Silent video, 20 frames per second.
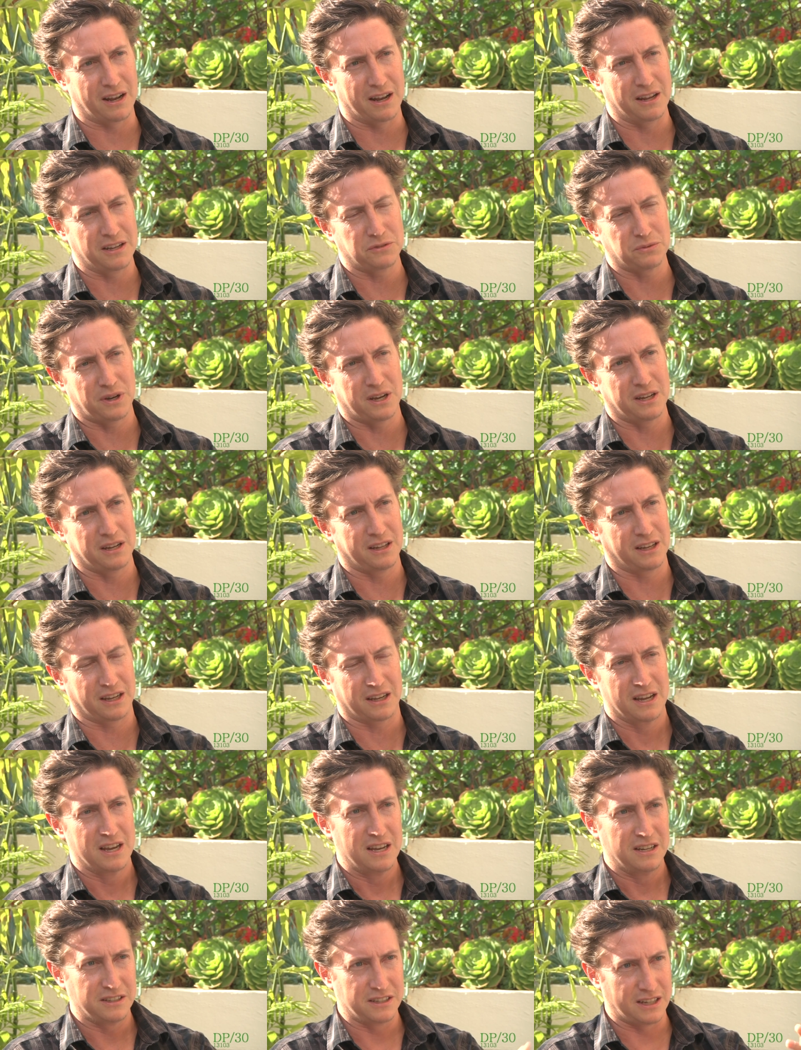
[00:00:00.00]
That's why, like,
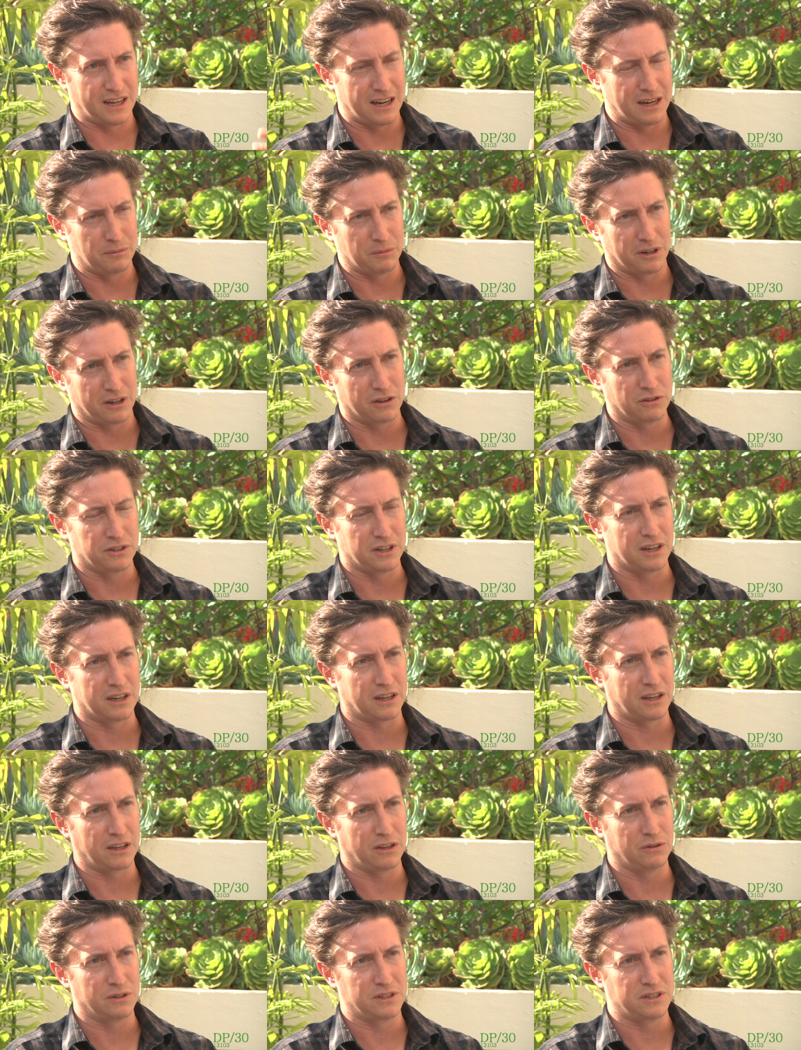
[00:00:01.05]
tonight I'm going to go
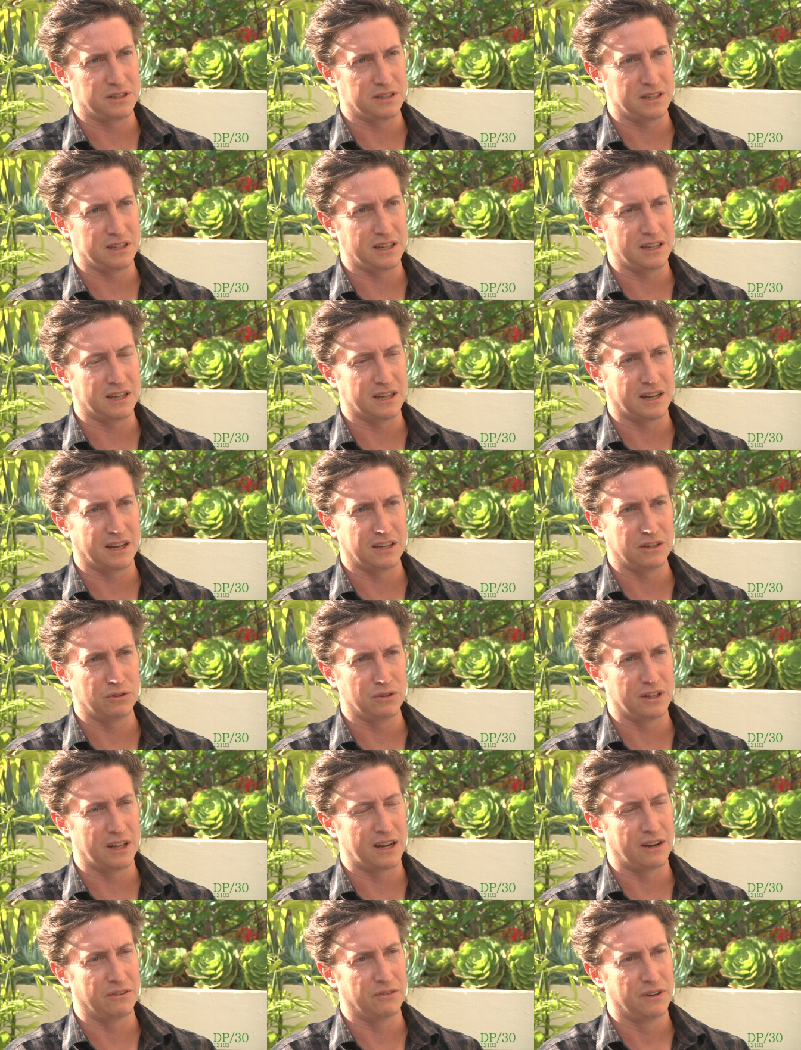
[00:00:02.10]
talk at U S C, and I do a
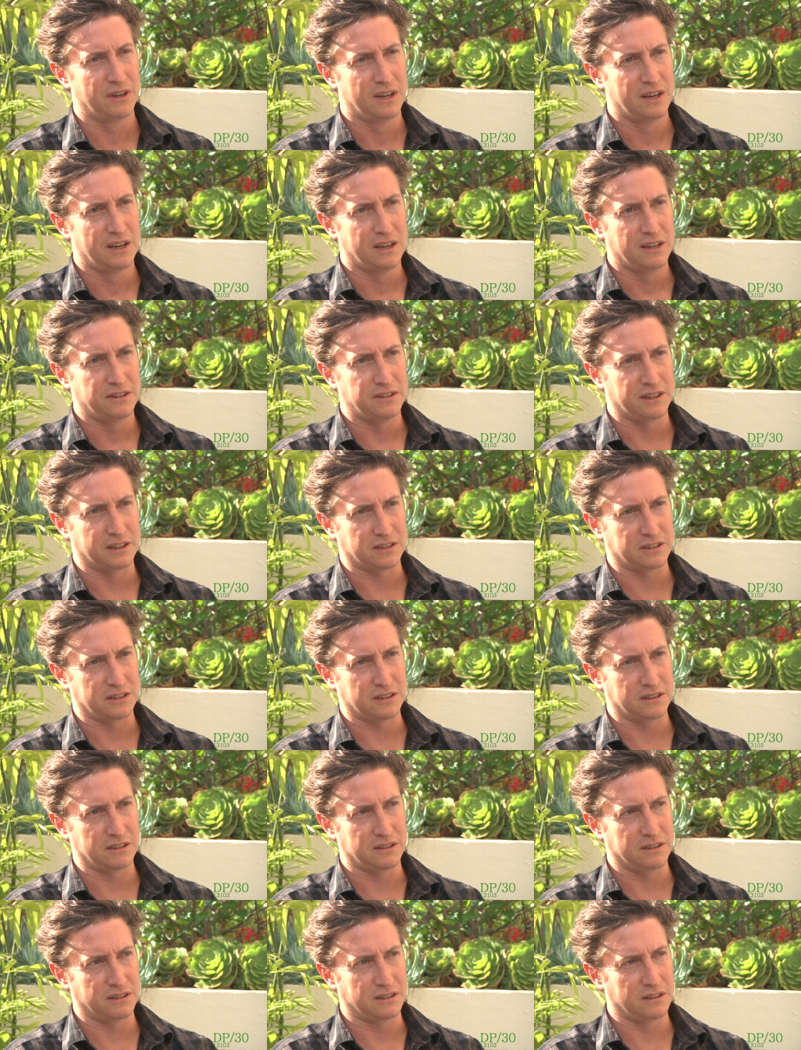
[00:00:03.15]
lot of talks at,
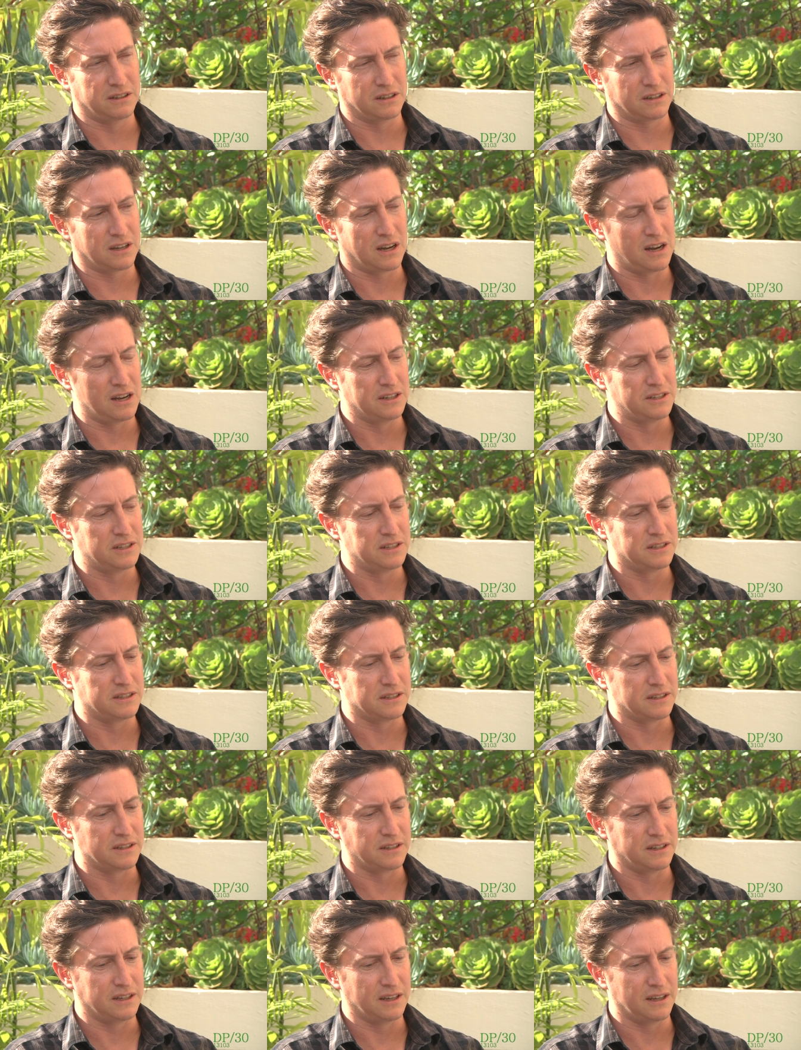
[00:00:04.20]
at colleges
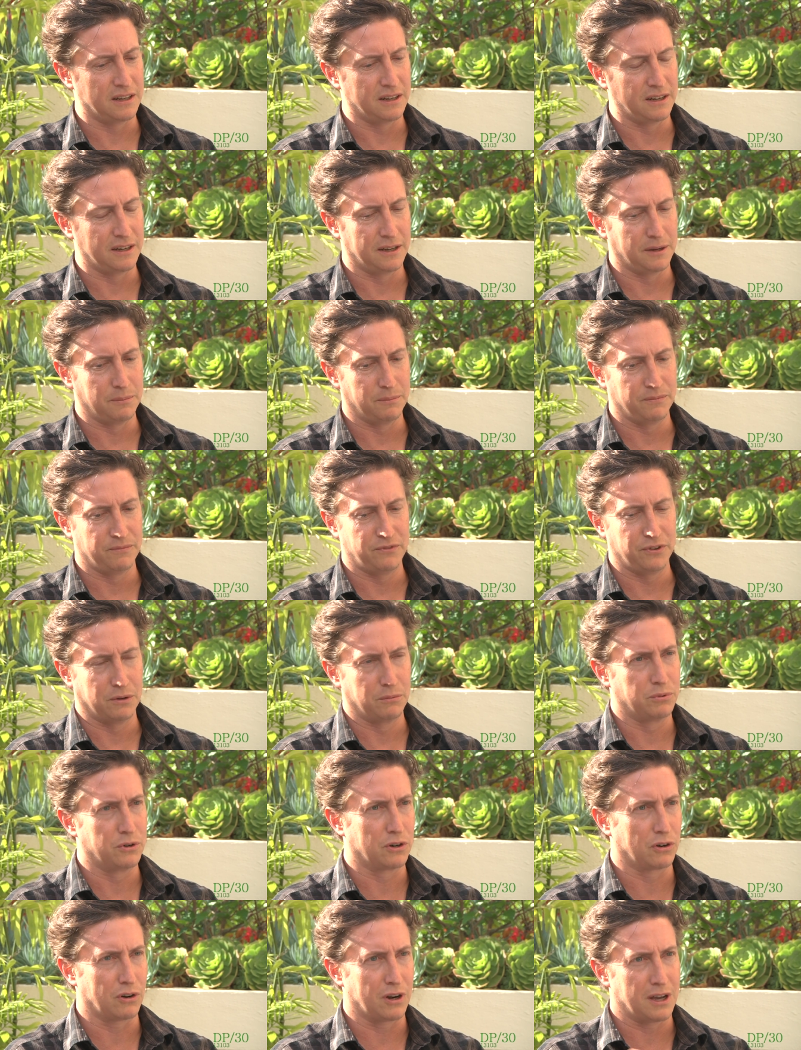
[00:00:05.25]
and, and um, film
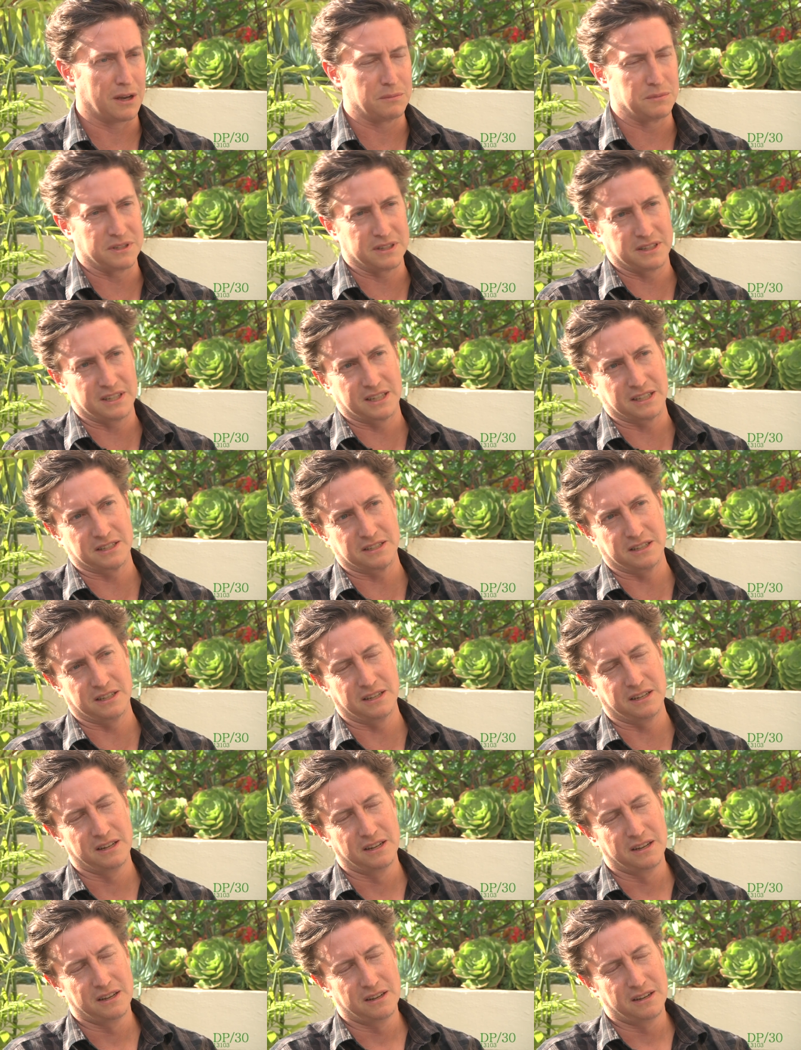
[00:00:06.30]
programs and things that,
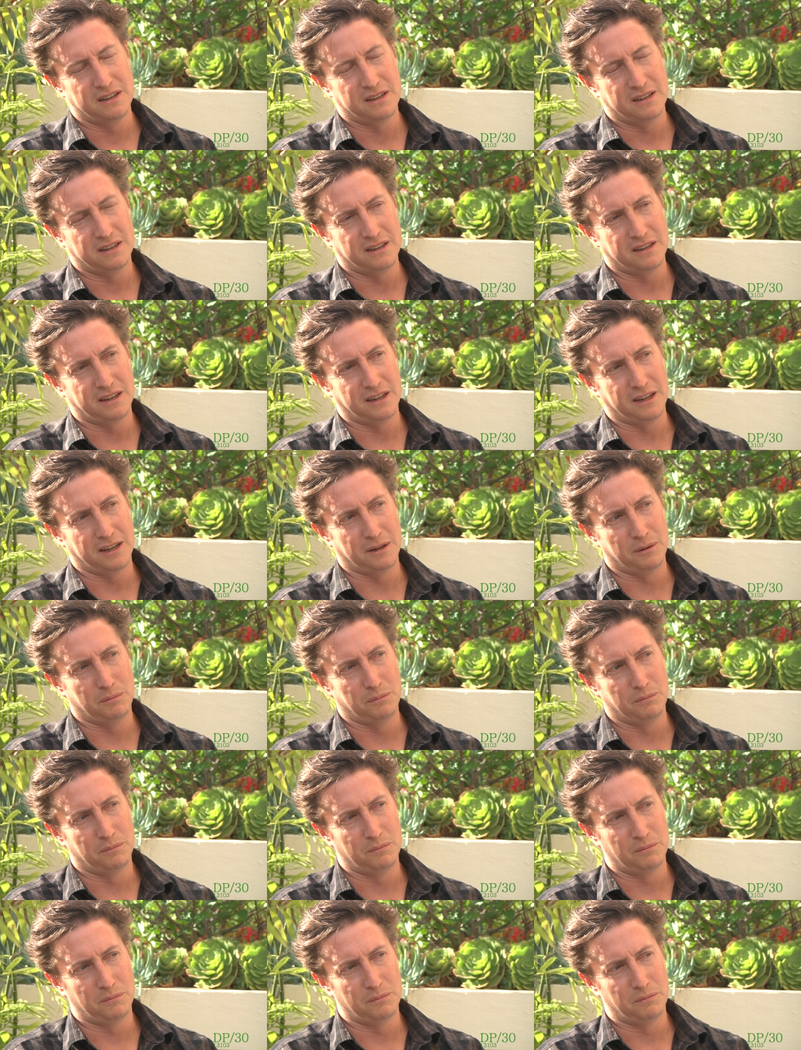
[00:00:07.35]
uh,